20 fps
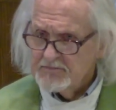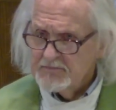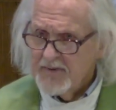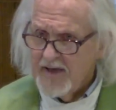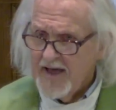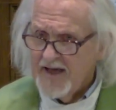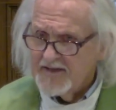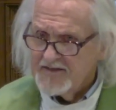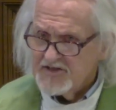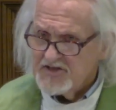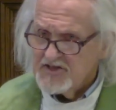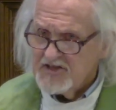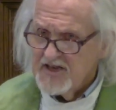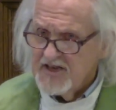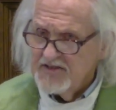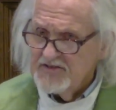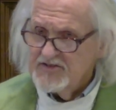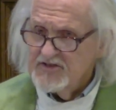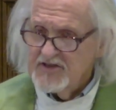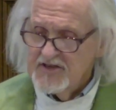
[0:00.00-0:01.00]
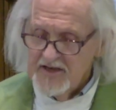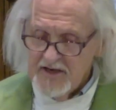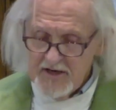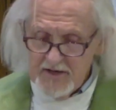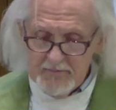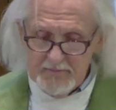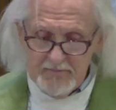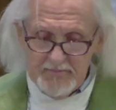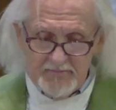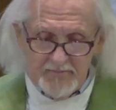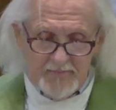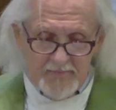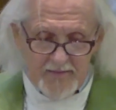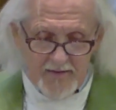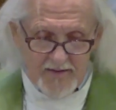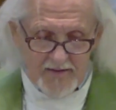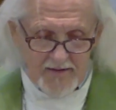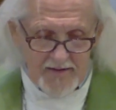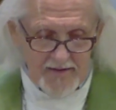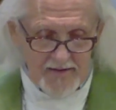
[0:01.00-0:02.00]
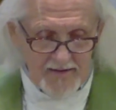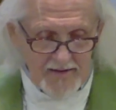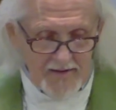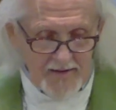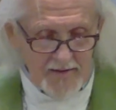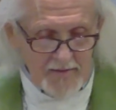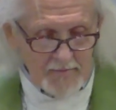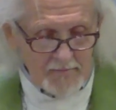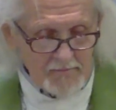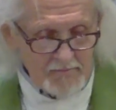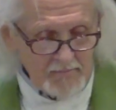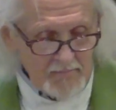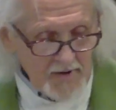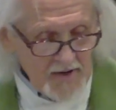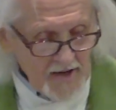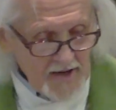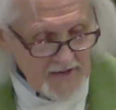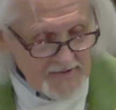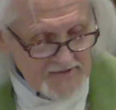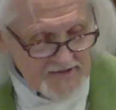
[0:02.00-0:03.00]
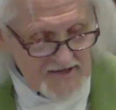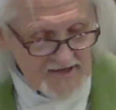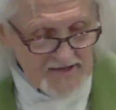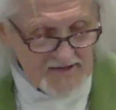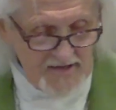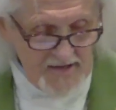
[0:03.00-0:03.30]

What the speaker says: Pat said to him, but